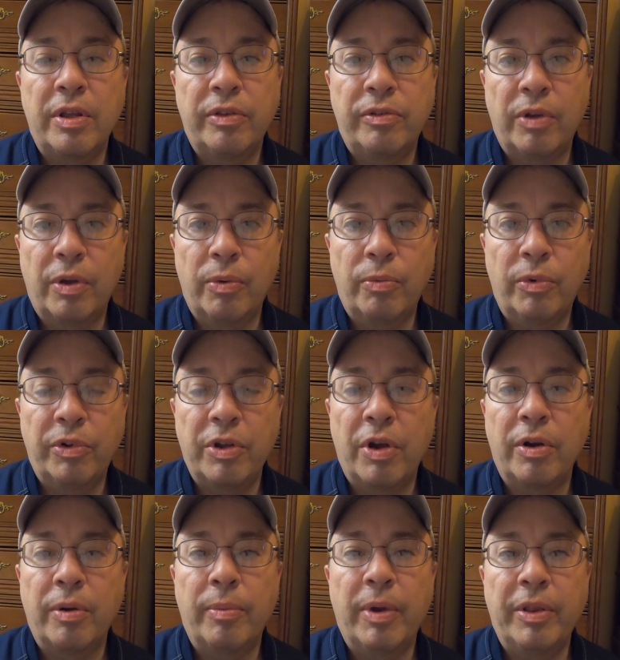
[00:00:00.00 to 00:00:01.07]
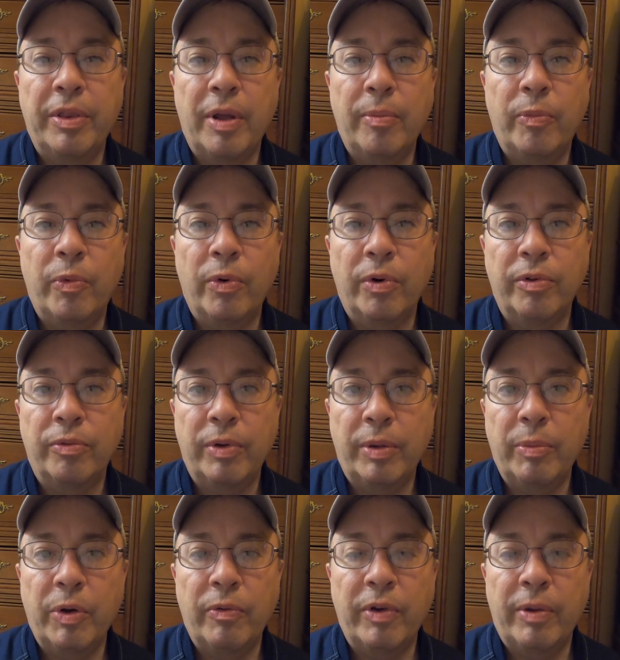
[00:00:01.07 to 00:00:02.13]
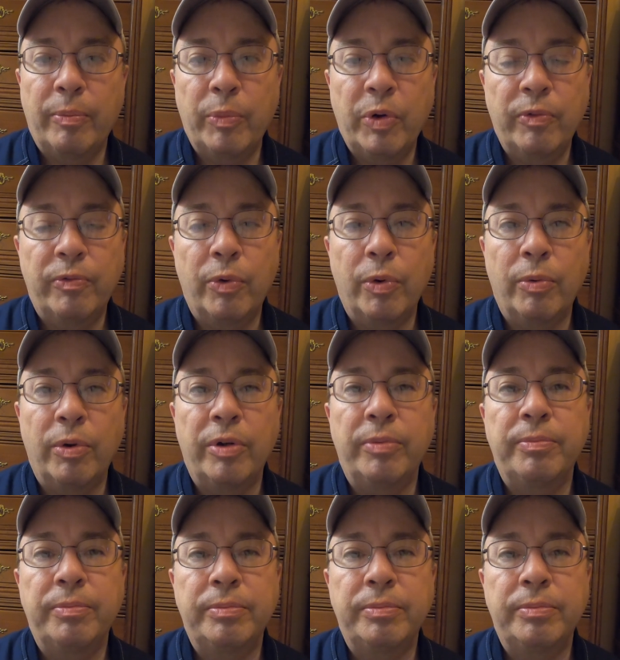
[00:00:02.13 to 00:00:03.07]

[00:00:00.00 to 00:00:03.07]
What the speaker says: So we'll talk about that more as we move forward.